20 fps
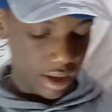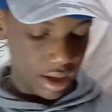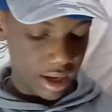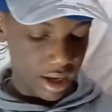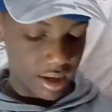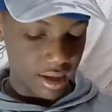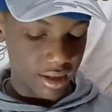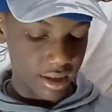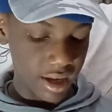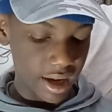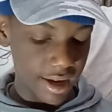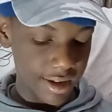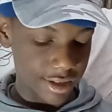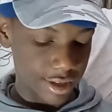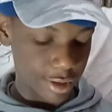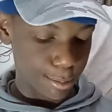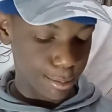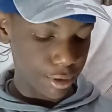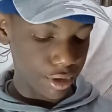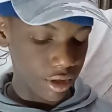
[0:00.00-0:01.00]
and
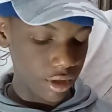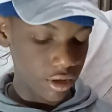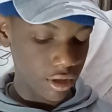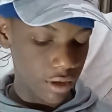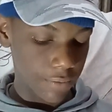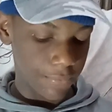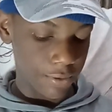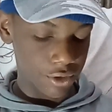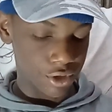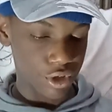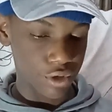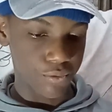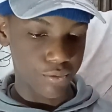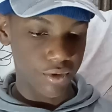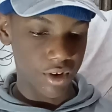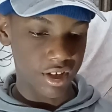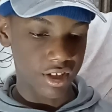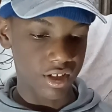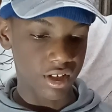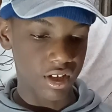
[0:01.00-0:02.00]
gas. Burning of fossil
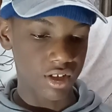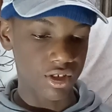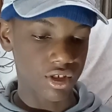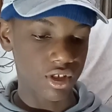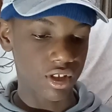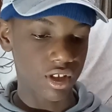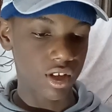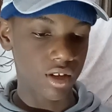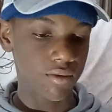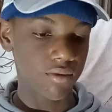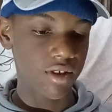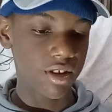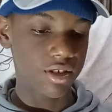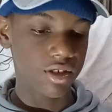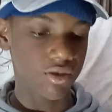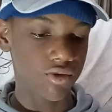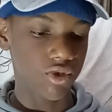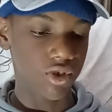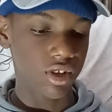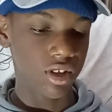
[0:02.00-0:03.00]
fuels can
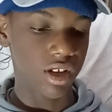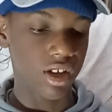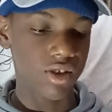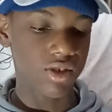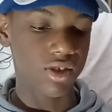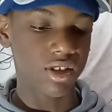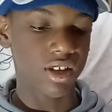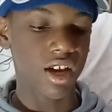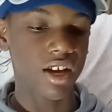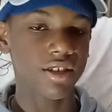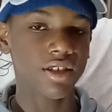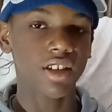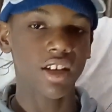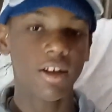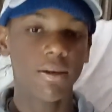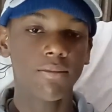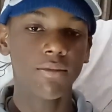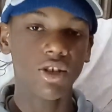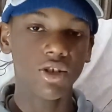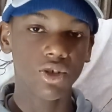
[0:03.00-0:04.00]
generate greenhouse gas
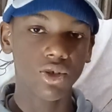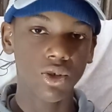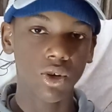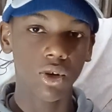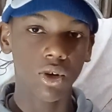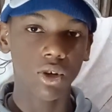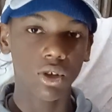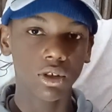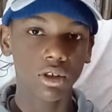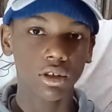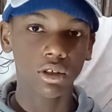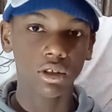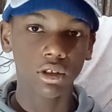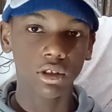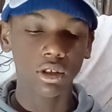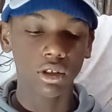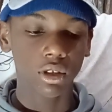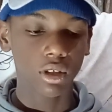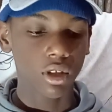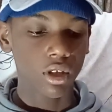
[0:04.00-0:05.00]

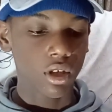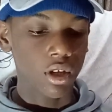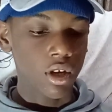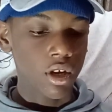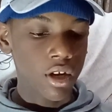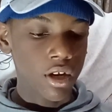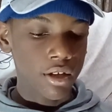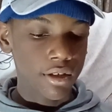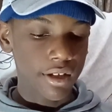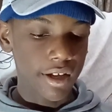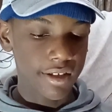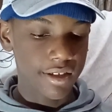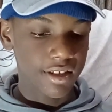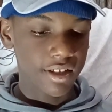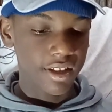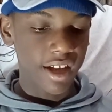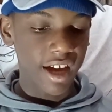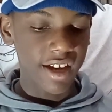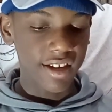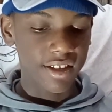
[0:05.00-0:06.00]
emissions that
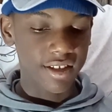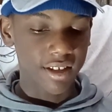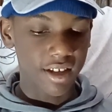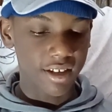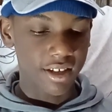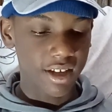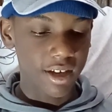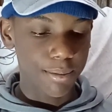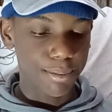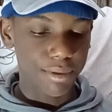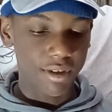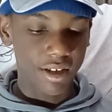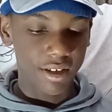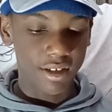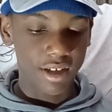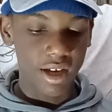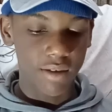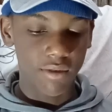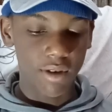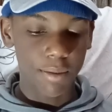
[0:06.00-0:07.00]
acts like a
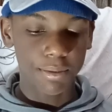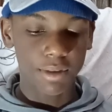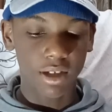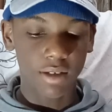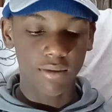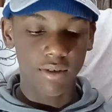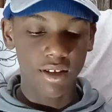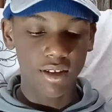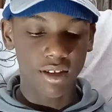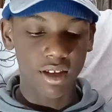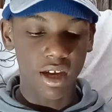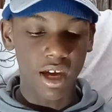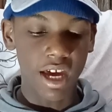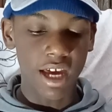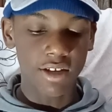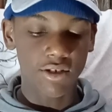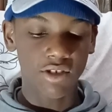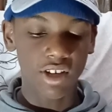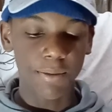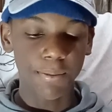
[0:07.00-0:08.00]
blanket wrapped around the
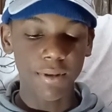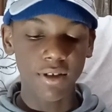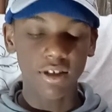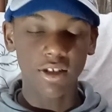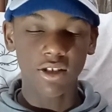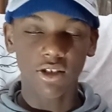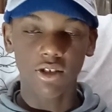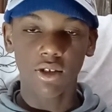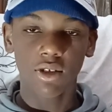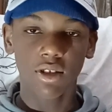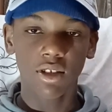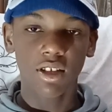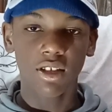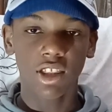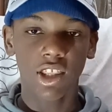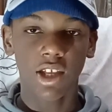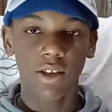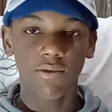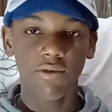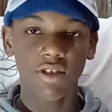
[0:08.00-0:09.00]
earth, trapping the sun
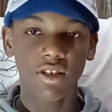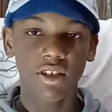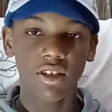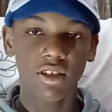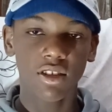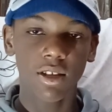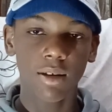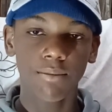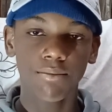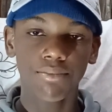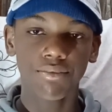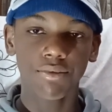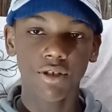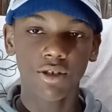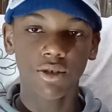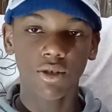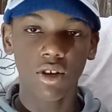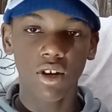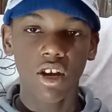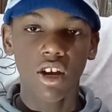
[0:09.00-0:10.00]
heat and raising
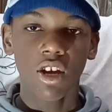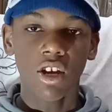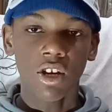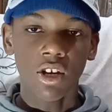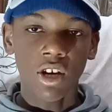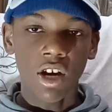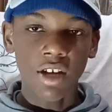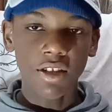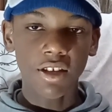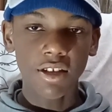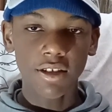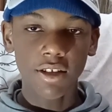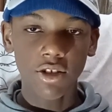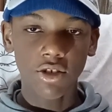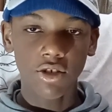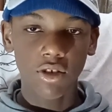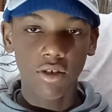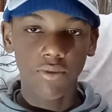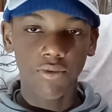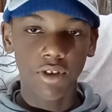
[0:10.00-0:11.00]
temperature.
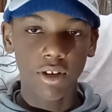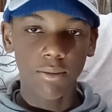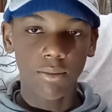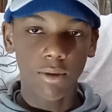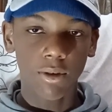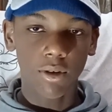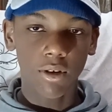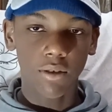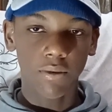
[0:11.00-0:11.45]
International Framework